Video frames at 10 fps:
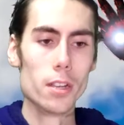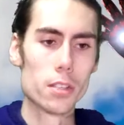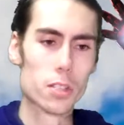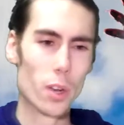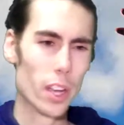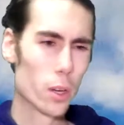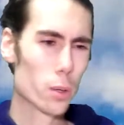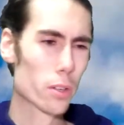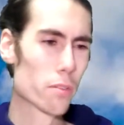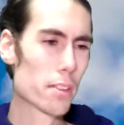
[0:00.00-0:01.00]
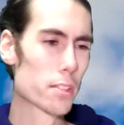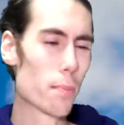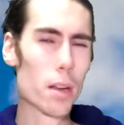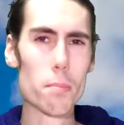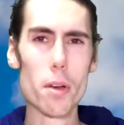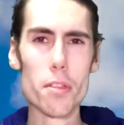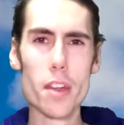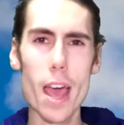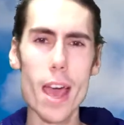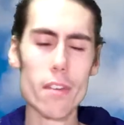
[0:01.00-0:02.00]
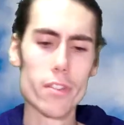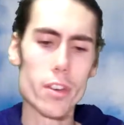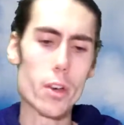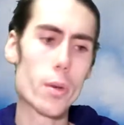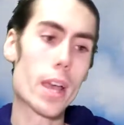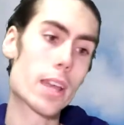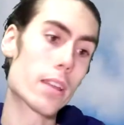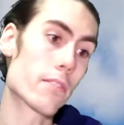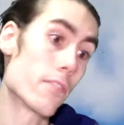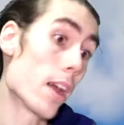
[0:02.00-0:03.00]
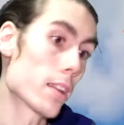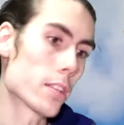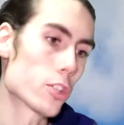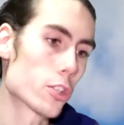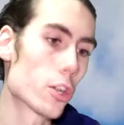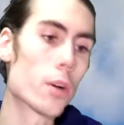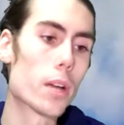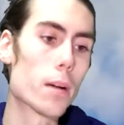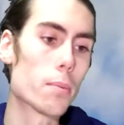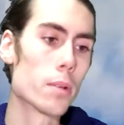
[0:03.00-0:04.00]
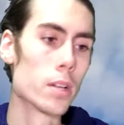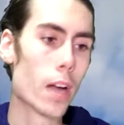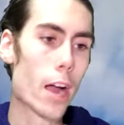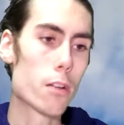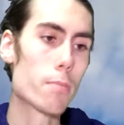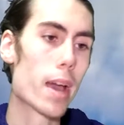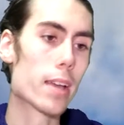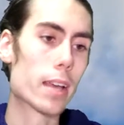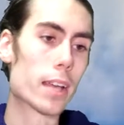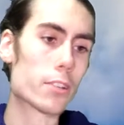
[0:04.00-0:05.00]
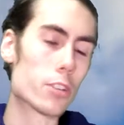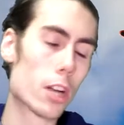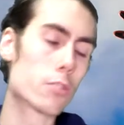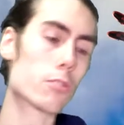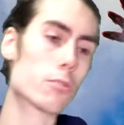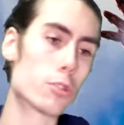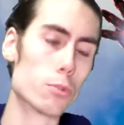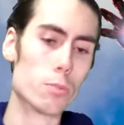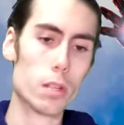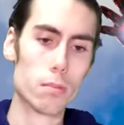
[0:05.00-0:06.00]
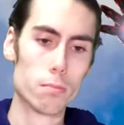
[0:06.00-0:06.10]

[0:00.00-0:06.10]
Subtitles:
So I ordered this about a month and a half ago, and it finally just showed up. Iron Man and Doctor Doom.